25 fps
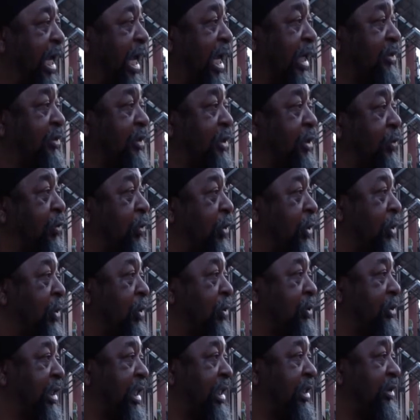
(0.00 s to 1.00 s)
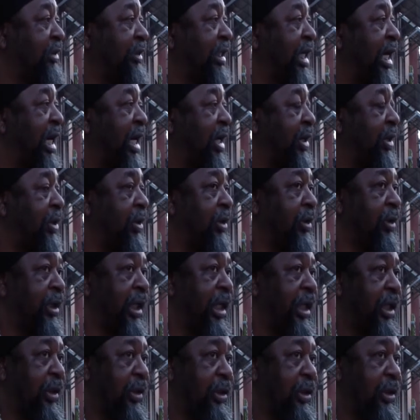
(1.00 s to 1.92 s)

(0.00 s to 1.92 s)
actually grows inside her